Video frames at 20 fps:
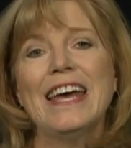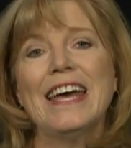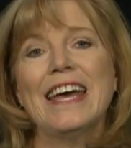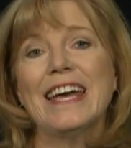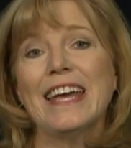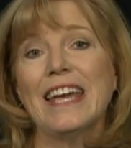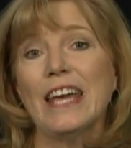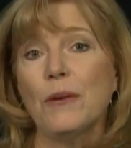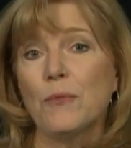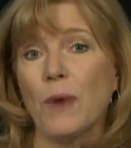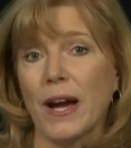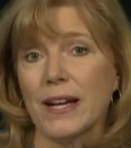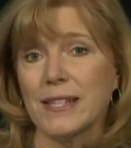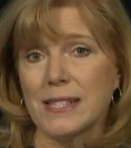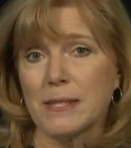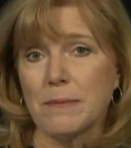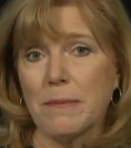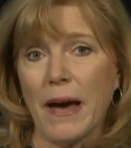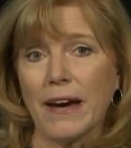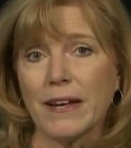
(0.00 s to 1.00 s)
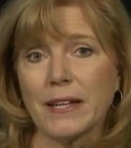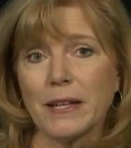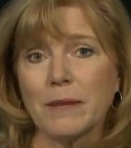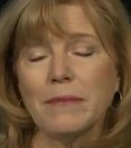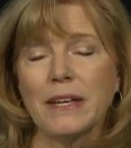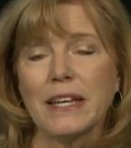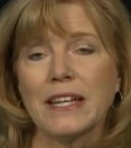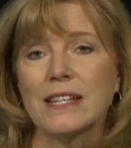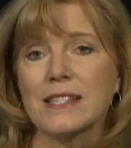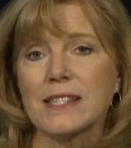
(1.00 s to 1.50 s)
He writes about him
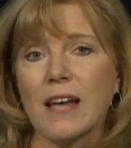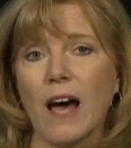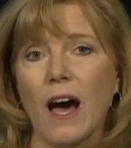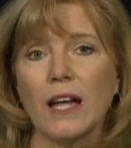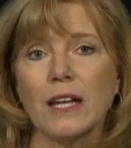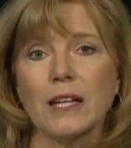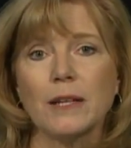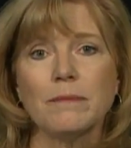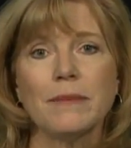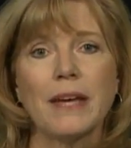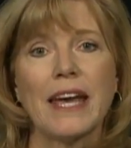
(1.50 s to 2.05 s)
in his column,